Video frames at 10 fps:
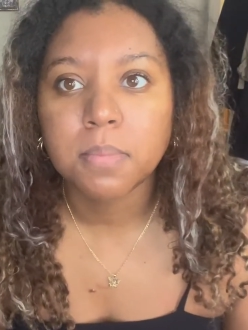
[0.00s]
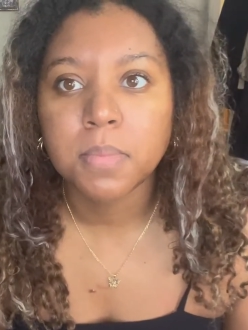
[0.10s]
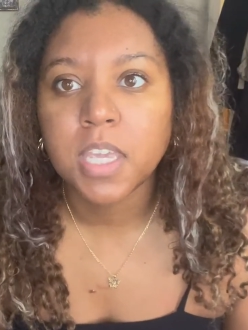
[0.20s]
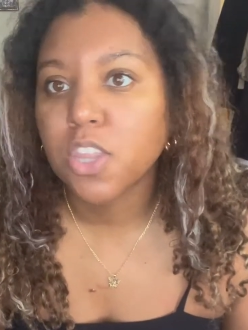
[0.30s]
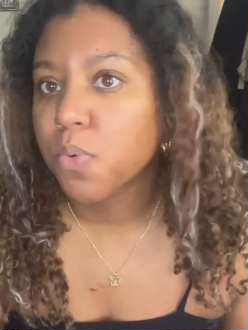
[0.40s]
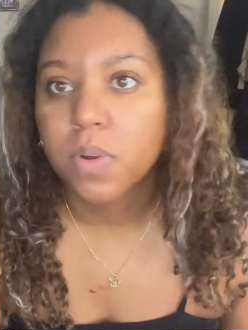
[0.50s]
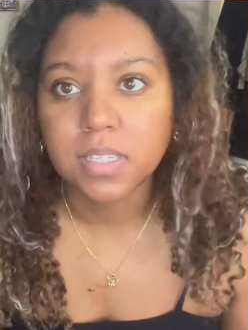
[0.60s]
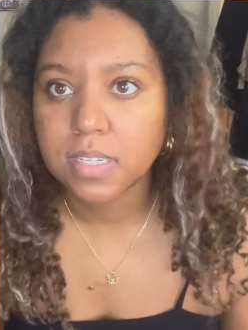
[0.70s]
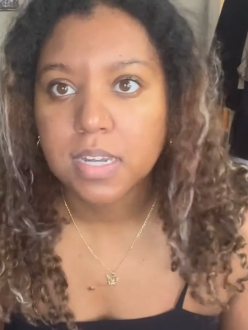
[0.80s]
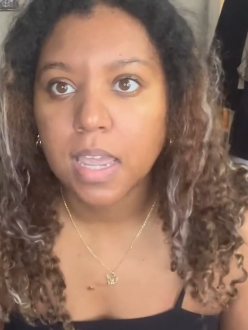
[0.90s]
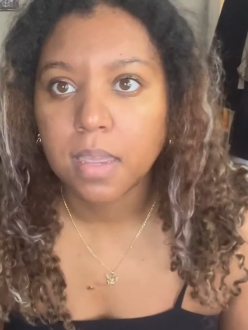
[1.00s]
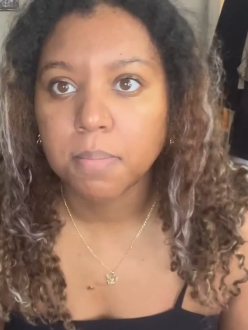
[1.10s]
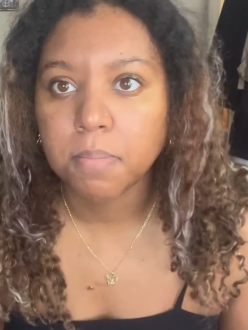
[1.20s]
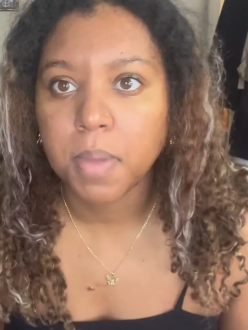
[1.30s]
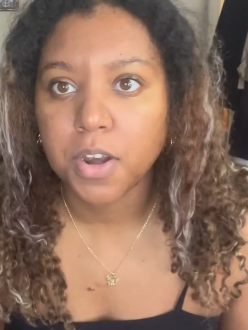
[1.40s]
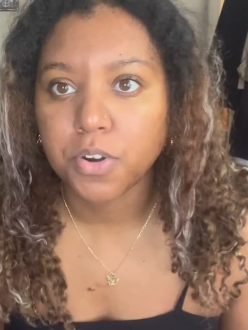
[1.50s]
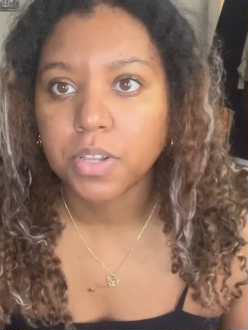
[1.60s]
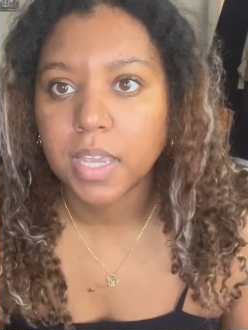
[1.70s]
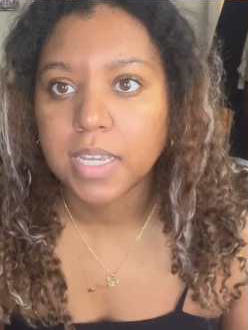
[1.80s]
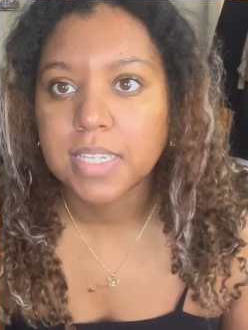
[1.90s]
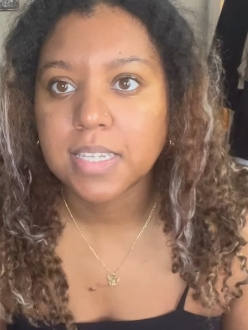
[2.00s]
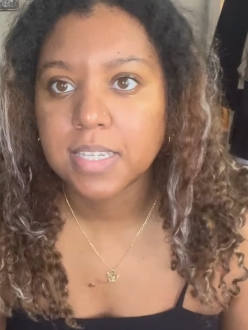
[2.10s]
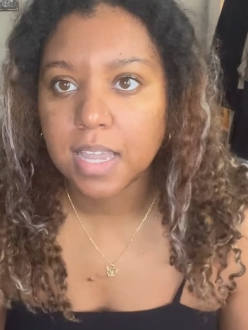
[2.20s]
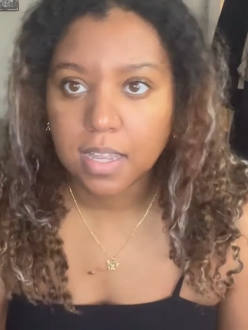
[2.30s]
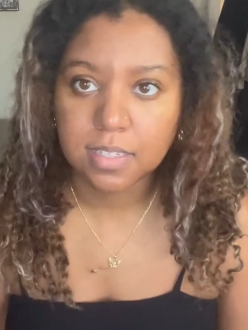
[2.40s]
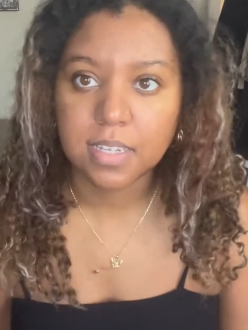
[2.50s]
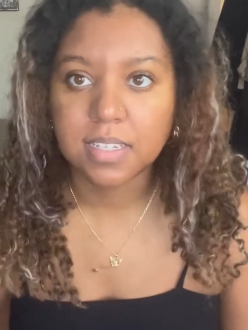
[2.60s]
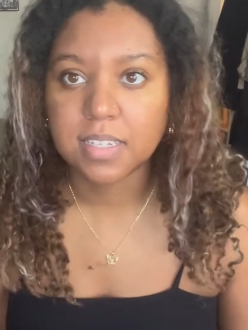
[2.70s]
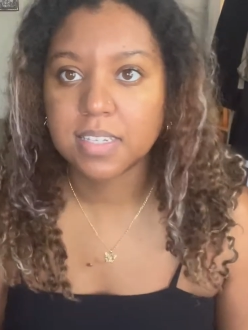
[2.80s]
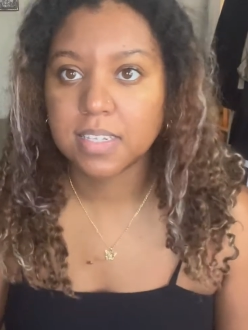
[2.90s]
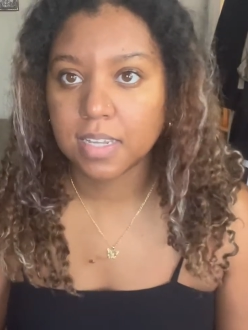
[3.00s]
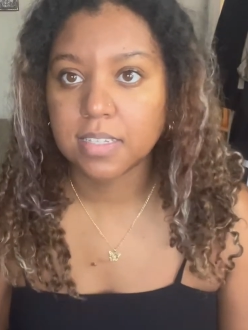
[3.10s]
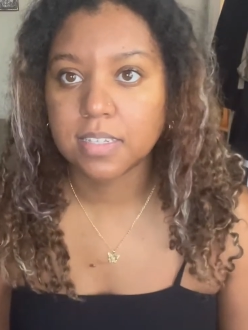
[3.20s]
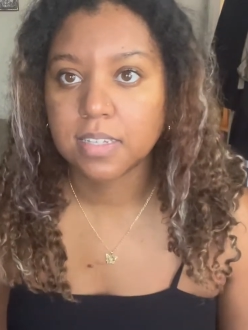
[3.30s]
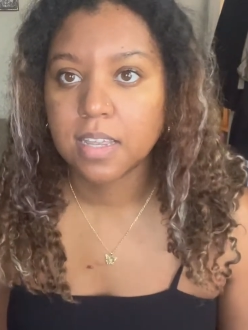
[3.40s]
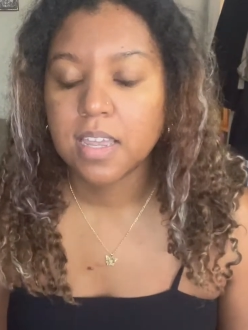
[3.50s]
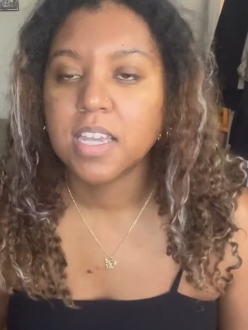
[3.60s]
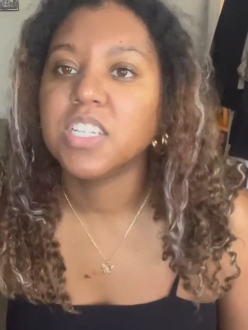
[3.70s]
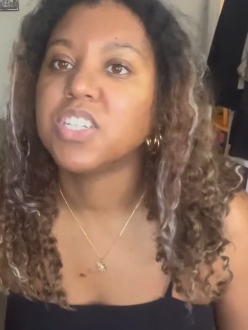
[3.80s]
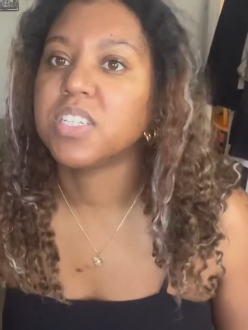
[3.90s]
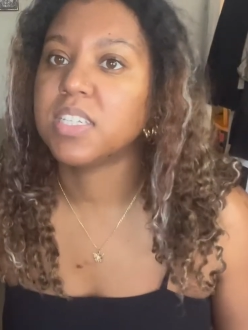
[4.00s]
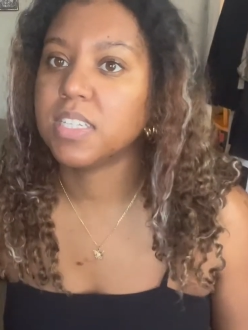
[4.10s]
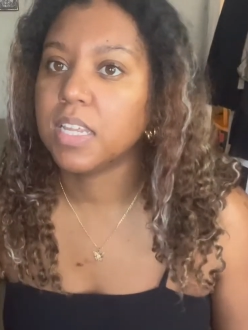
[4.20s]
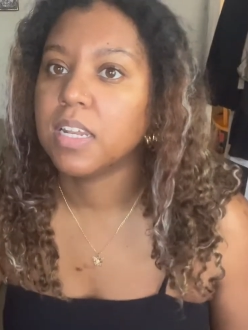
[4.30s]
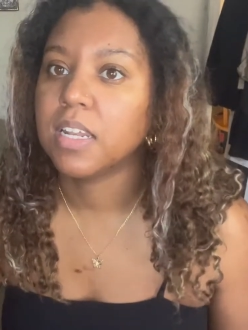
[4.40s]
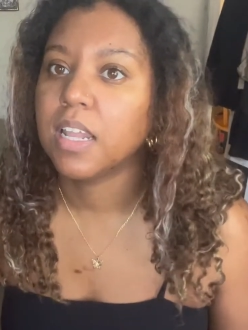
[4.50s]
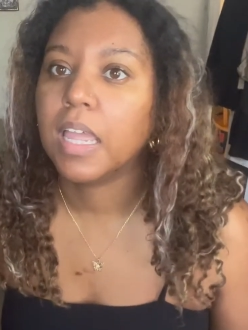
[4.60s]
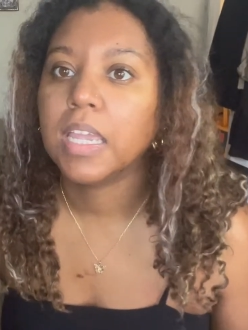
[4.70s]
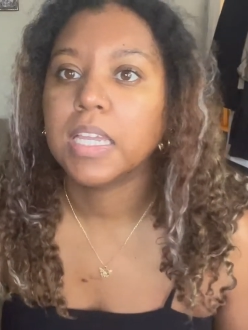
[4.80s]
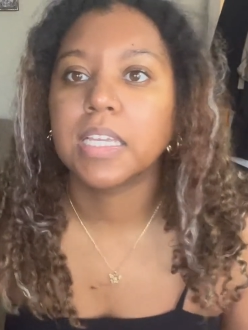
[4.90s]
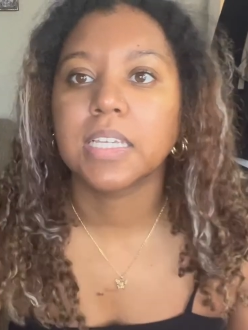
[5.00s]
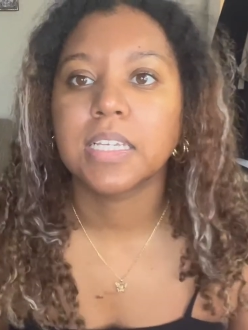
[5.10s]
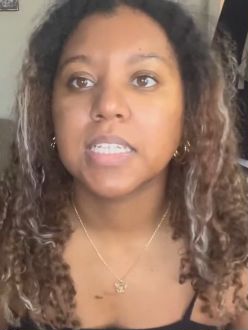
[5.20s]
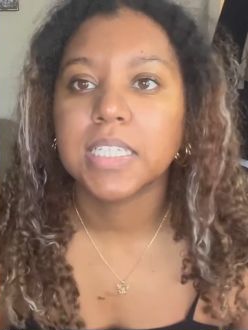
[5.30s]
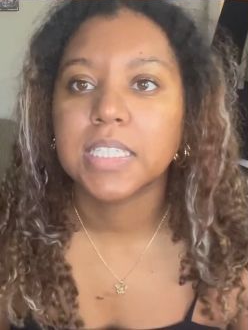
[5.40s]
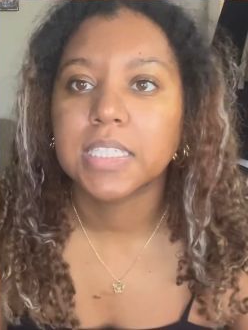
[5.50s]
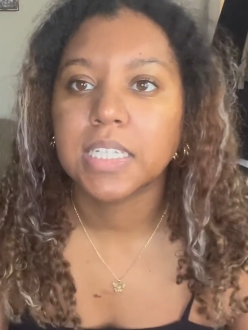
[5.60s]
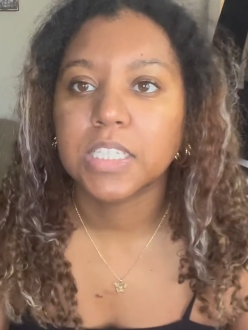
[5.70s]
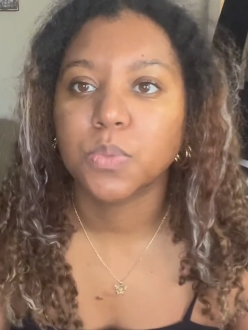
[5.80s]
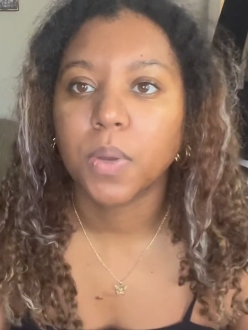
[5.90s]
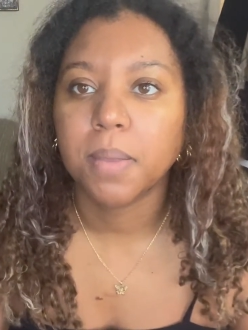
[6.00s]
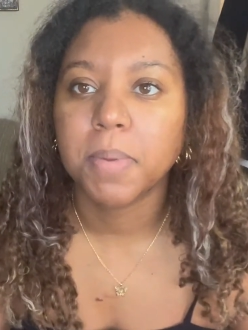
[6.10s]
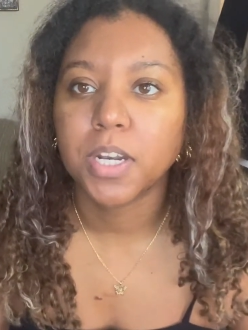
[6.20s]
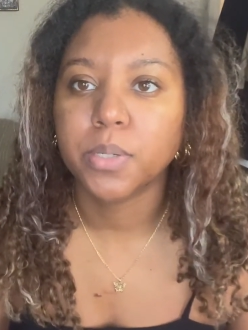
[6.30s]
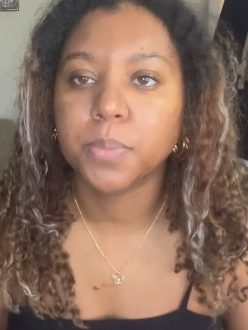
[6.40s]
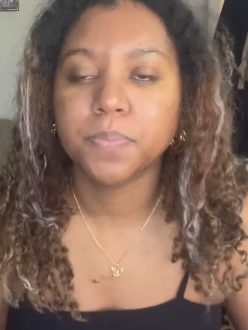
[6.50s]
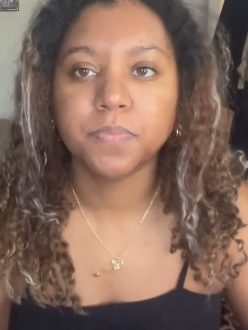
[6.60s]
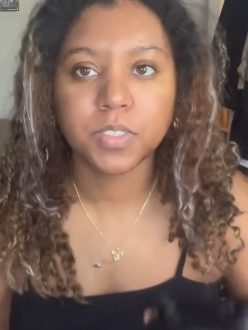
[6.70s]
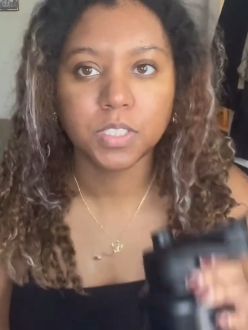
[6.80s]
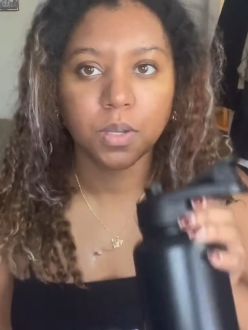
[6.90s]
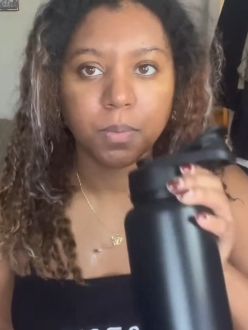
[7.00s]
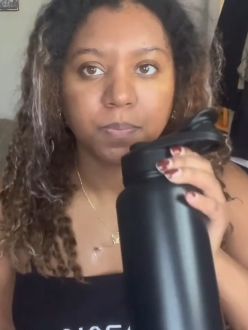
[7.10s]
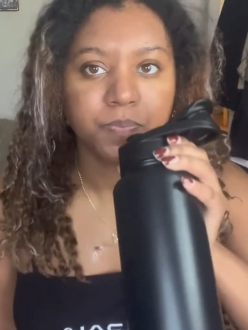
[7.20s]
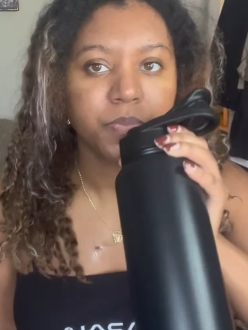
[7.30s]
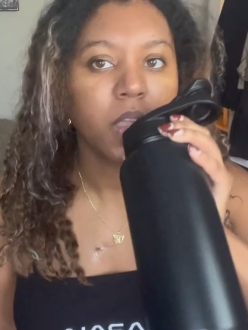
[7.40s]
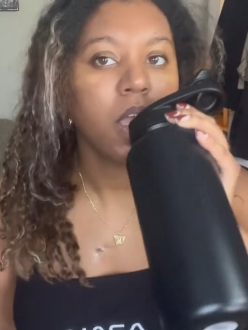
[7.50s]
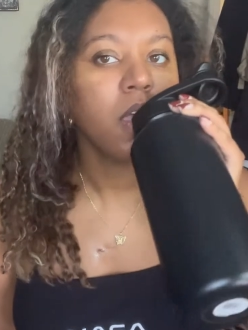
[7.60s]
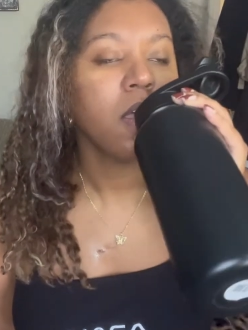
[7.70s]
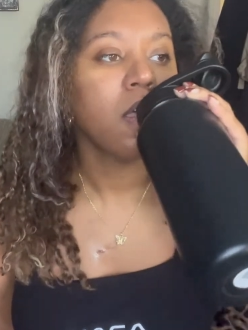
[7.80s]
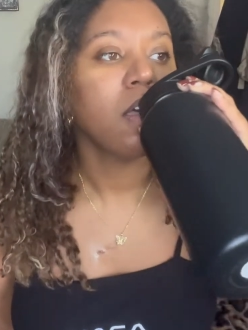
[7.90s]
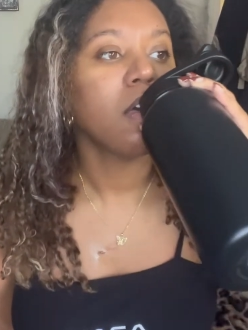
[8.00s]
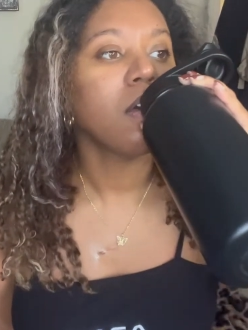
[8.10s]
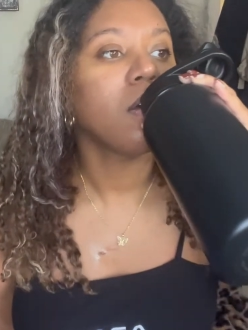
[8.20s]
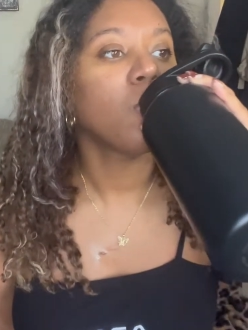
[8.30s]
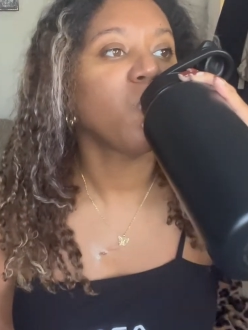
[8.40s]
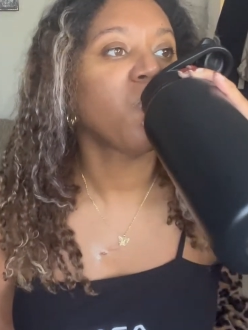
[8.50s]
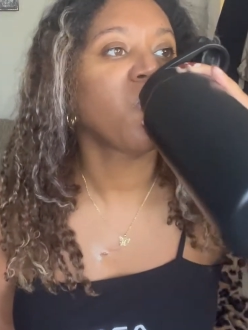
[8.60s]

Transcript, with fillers: either one stay better. Like it sets, it sits, it's just sitting like it sits way better. So, um,